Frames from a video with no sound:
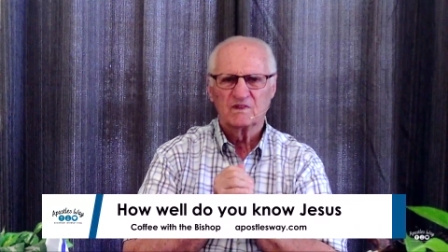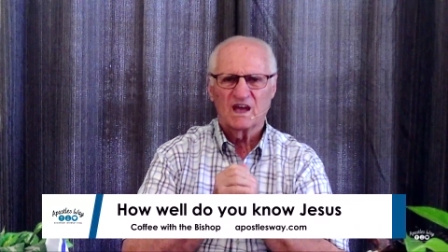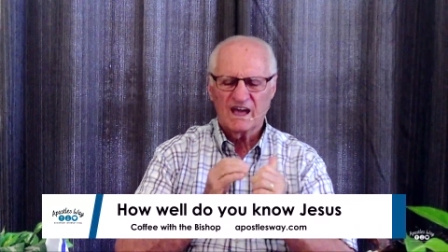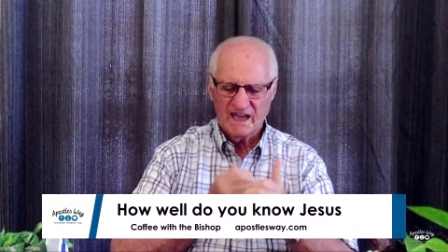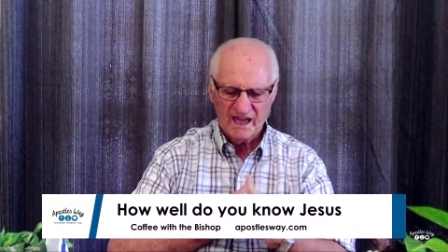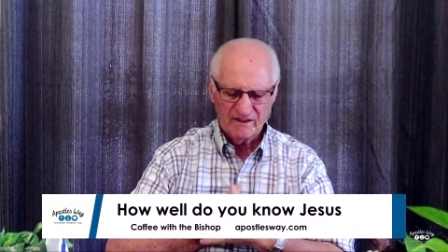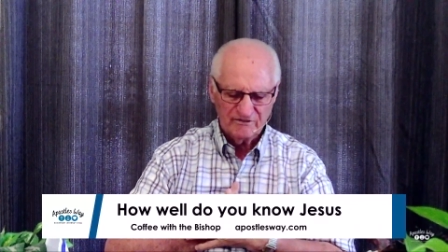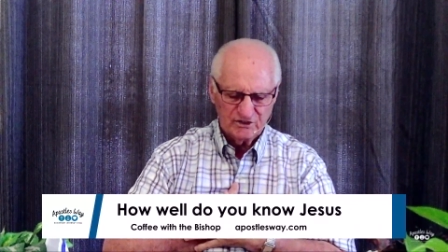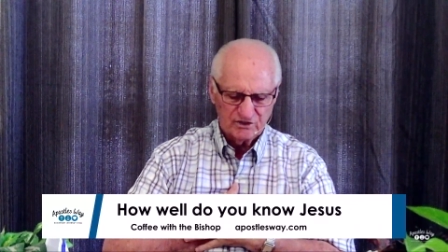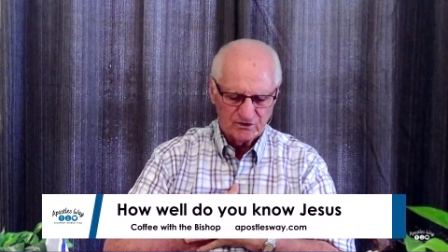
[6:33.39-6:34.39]
I
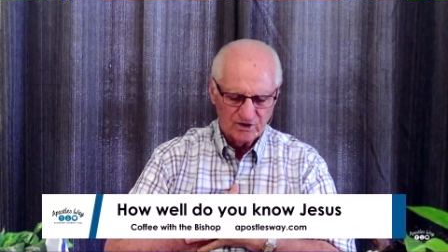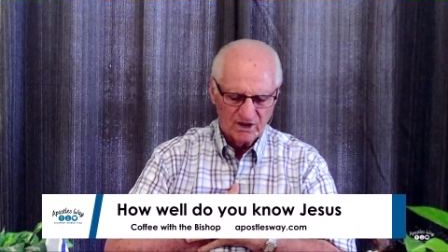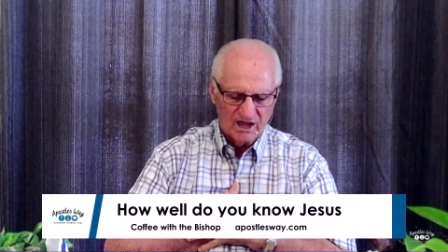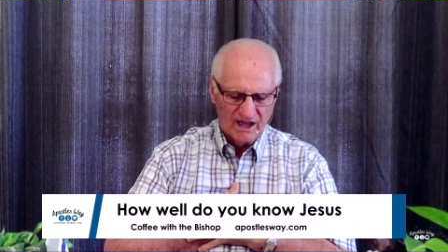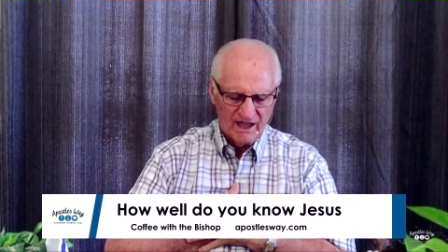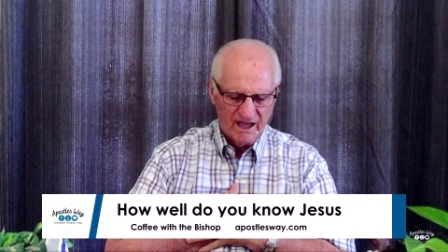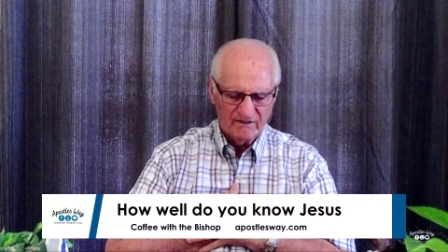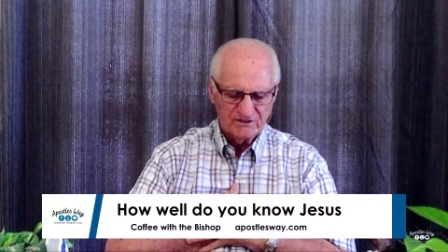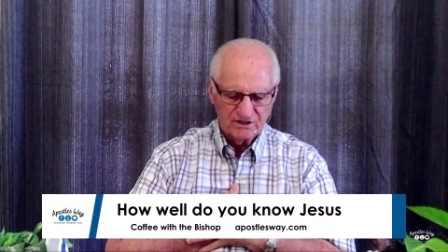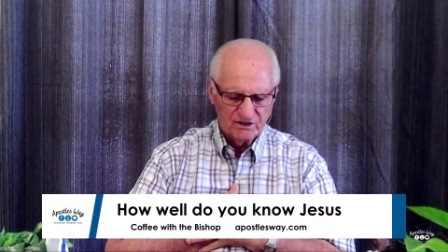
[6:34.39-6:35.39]
have to. I
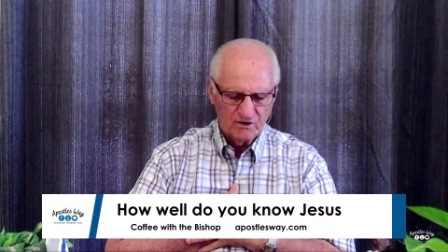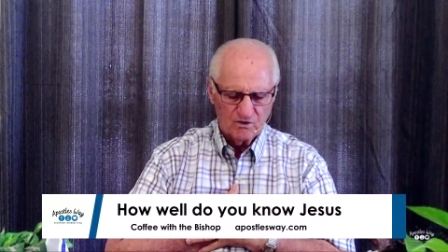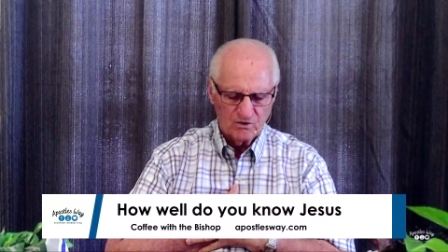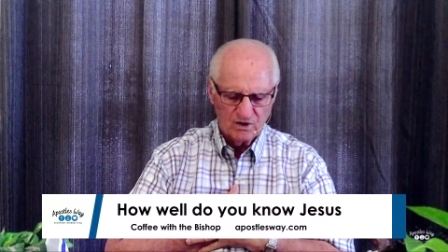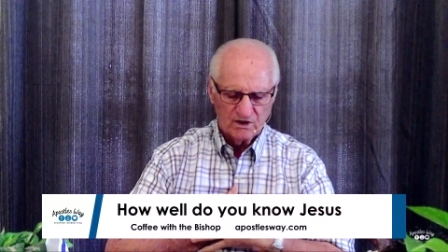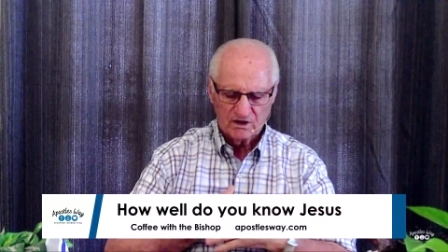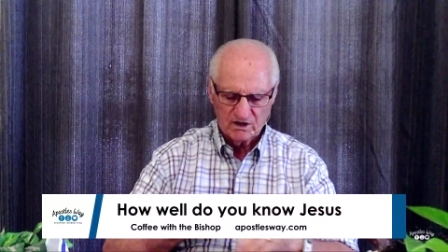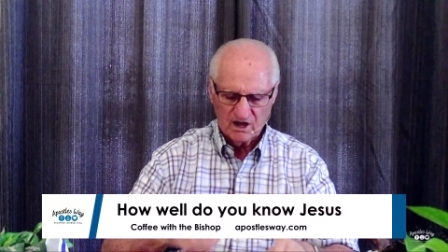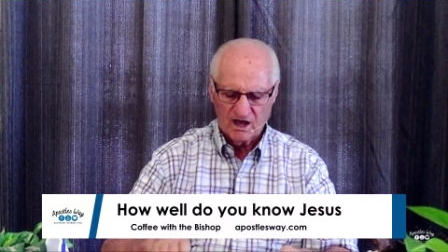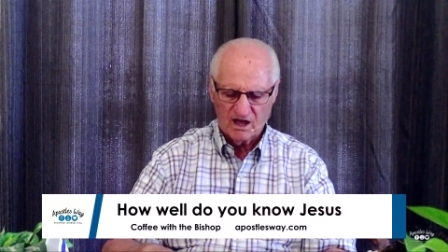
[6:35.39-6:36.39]
have to know
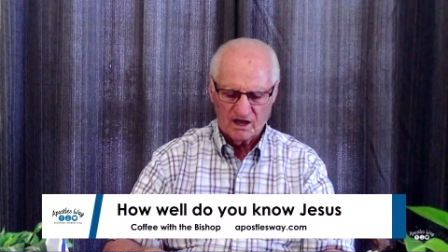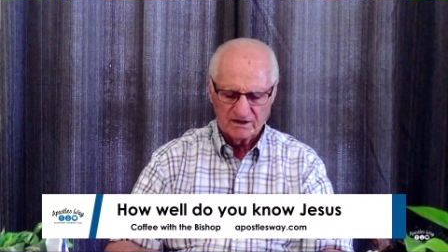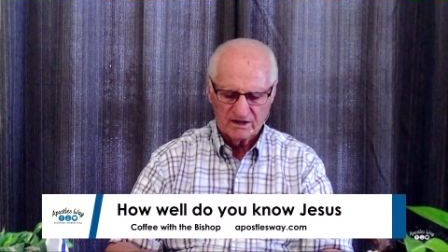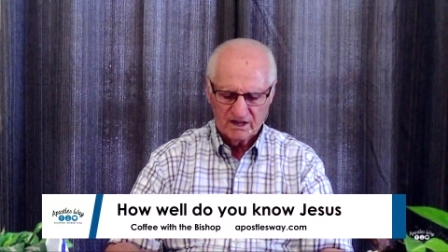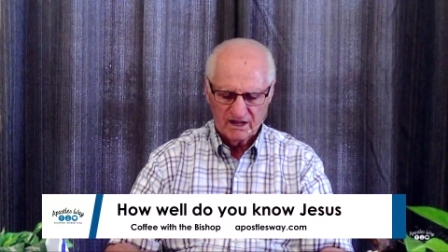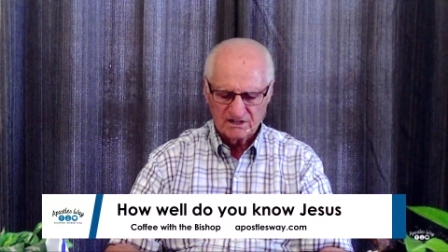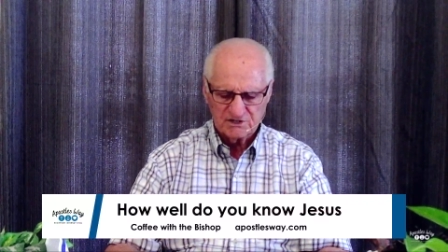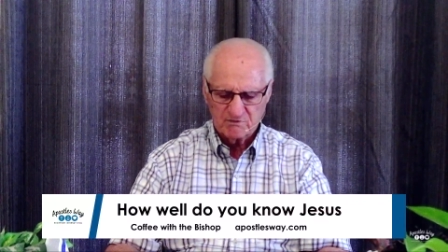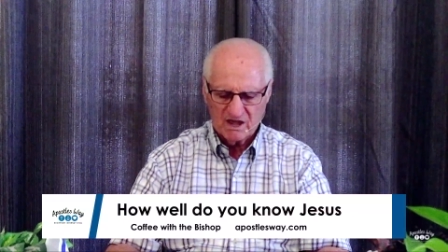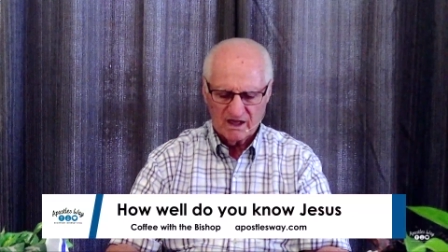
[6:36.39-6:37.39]
God
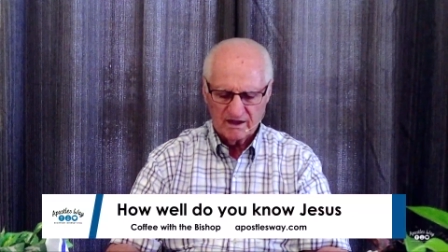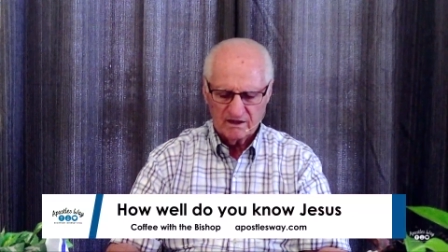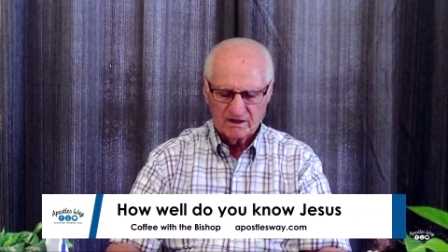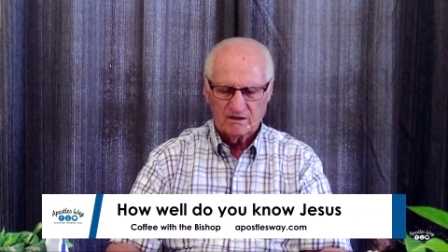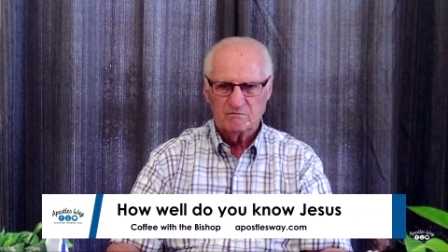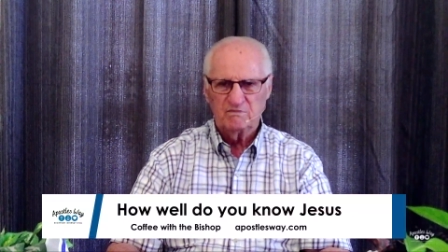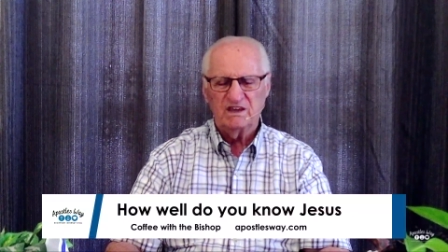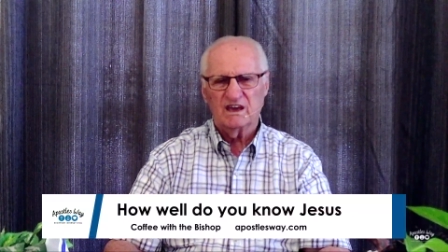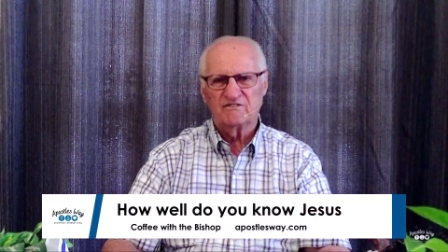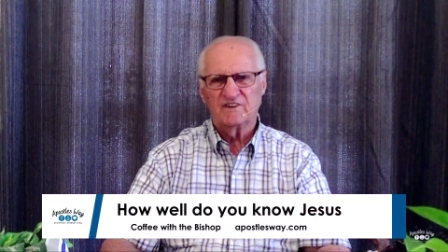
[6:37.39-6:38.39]
is my
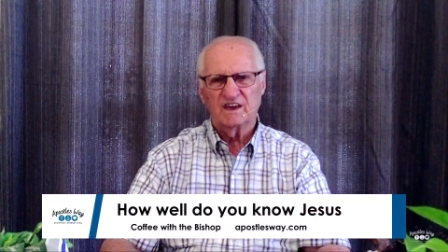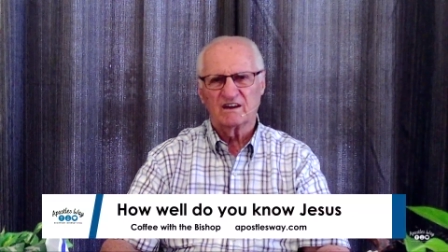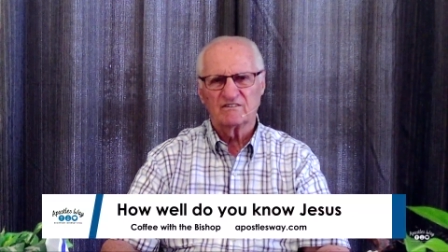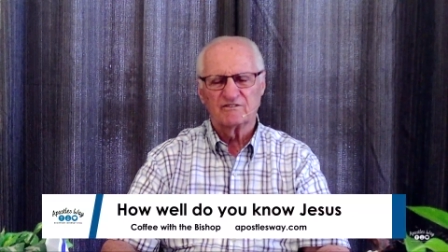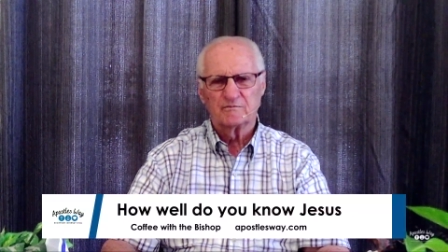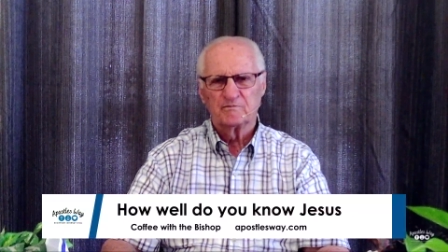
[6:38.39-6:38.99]
B F F.